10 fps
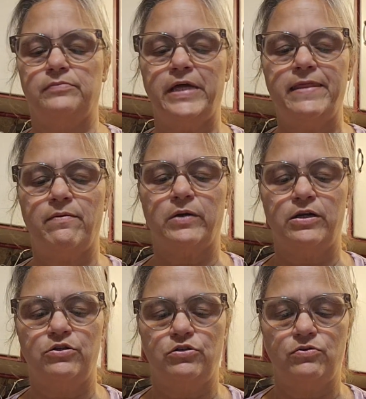And then we're going
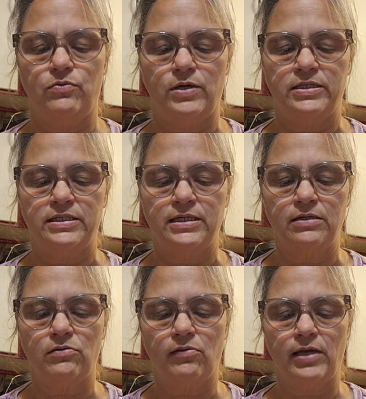to do a
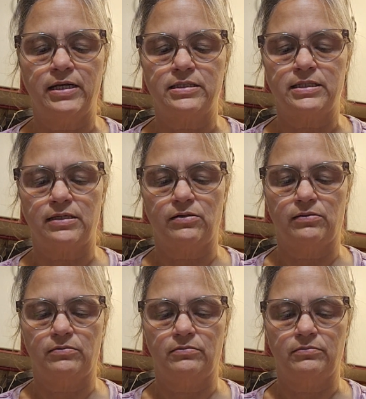single and a single.